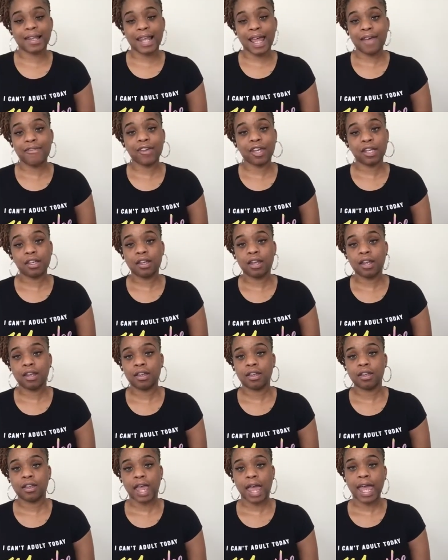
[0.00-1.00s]
11
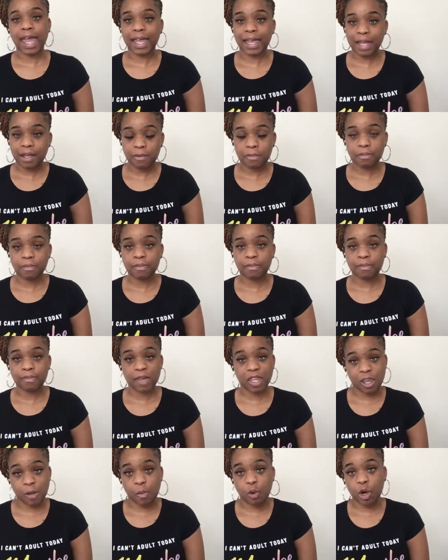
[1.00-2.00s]
a.m.
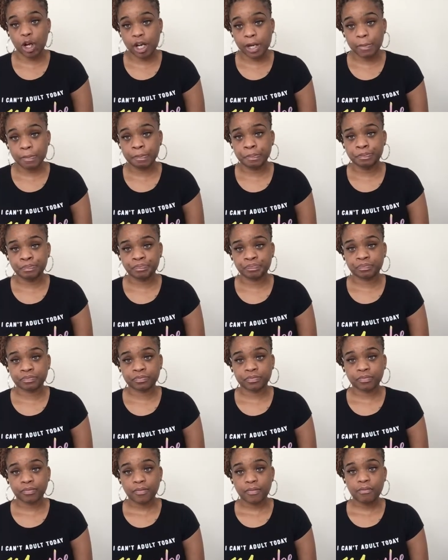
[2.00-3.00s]
in the morning,
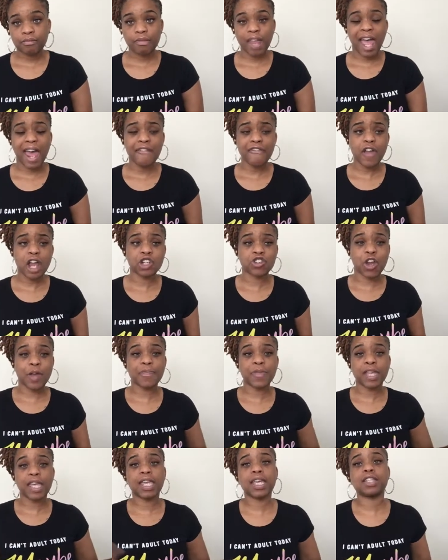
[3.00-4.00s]
after I
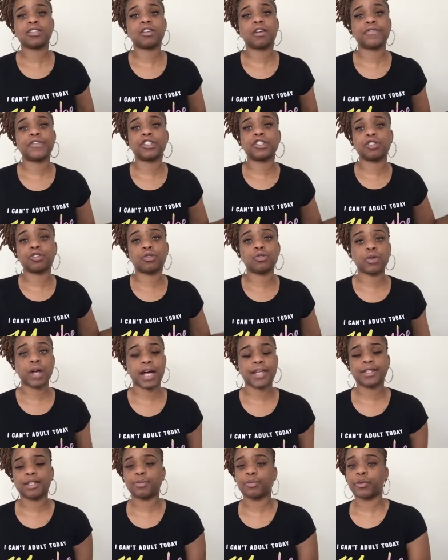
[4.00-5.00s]
dropped the kids off at school,
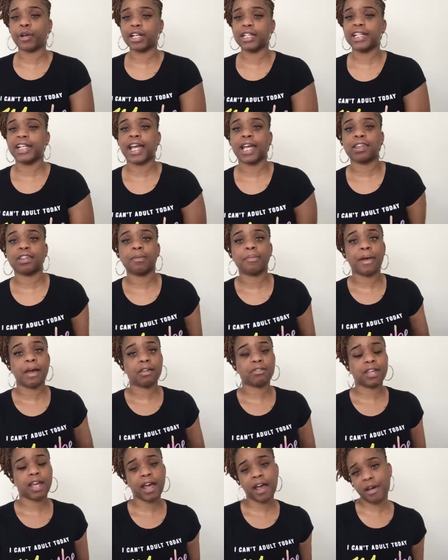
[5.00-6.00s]
got them ready, got them
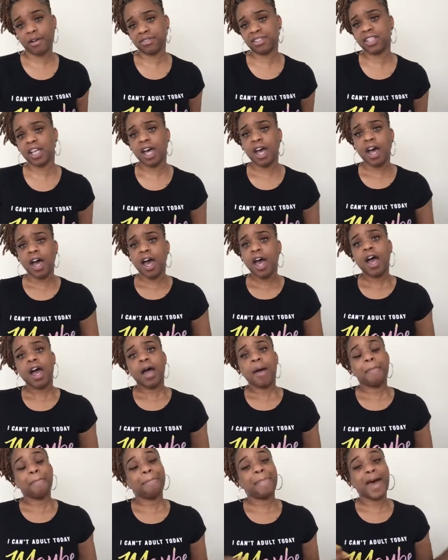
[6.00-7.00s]
out the house,
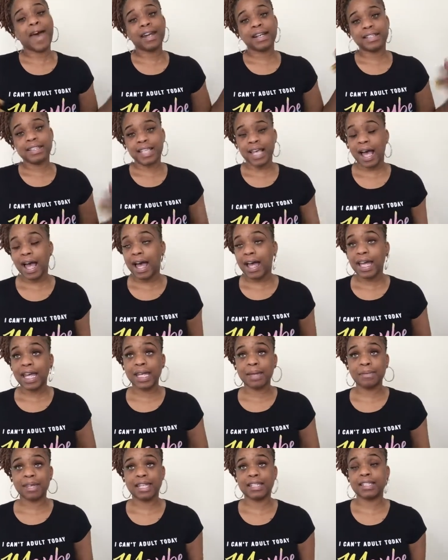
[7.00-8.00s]
by the
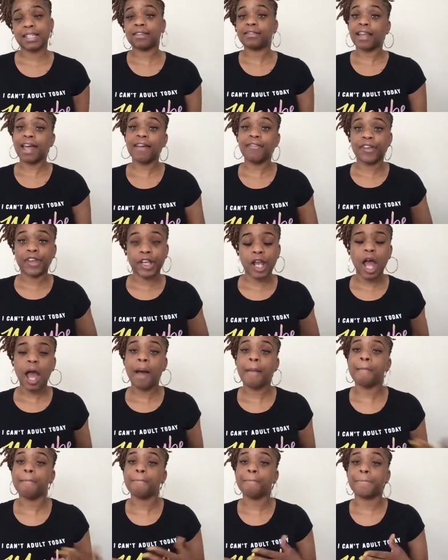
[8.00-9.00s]
time it's 11,
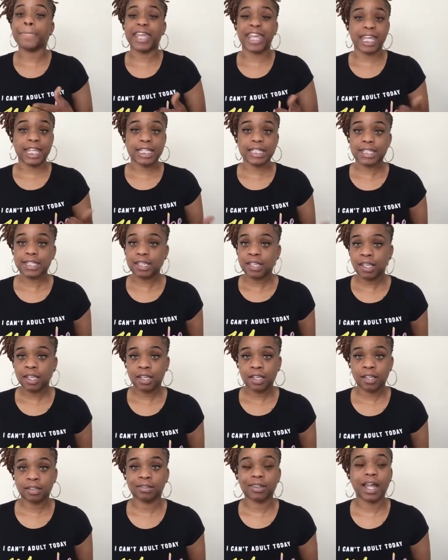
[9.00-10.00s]
I'm beat.
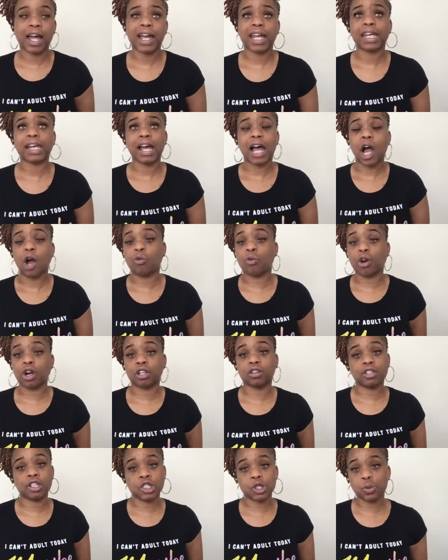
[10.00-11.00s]
Like I
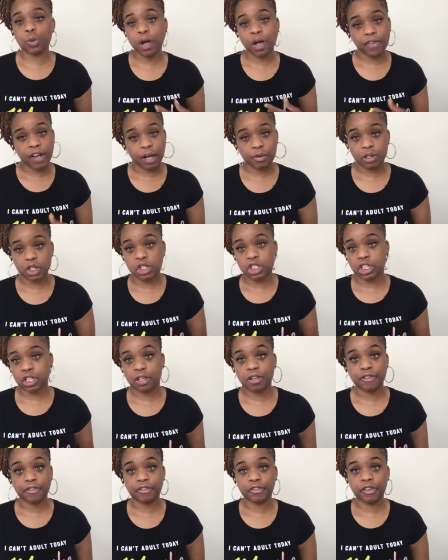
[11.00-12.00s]
worked a 12 hour
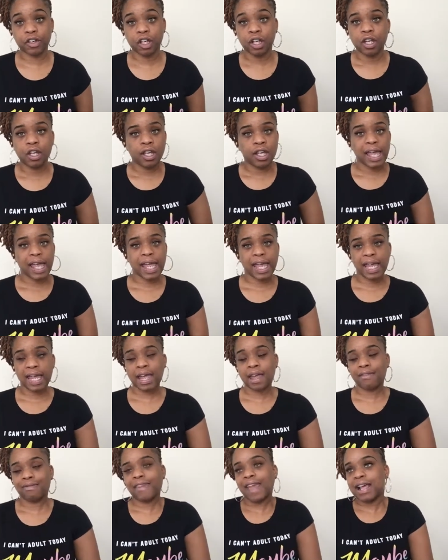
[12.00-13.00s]
shift.
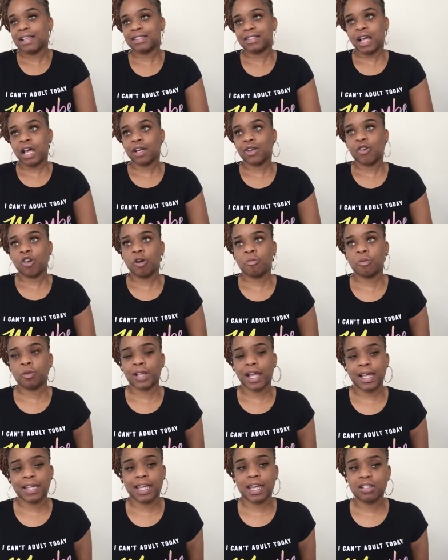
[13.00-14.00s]
And that's not normal.
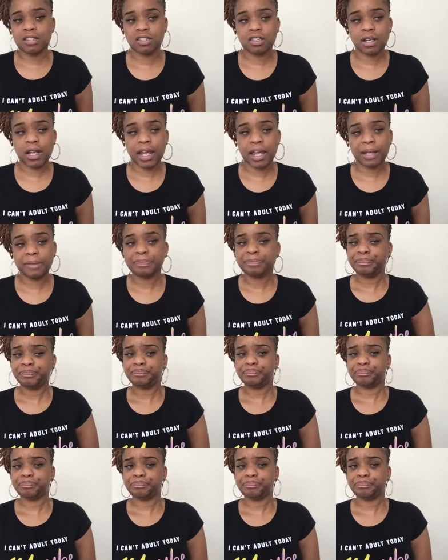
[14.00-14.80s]
Like yesterday,